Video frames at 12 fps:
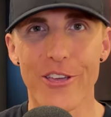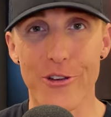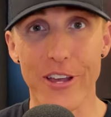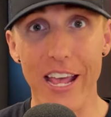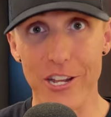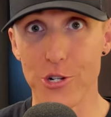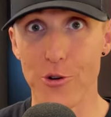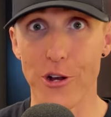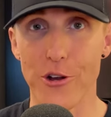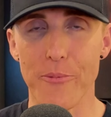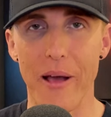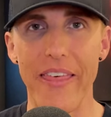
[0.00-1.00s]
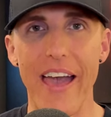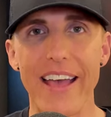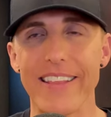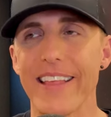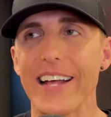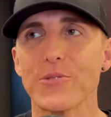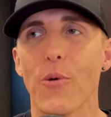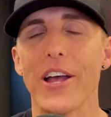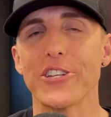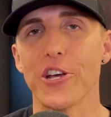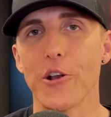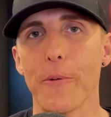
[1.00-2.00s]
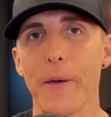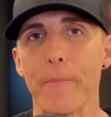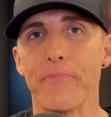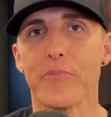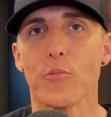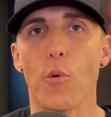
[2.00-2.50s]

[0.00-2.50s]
You're getting triggered by that. And that's why, gentlemen,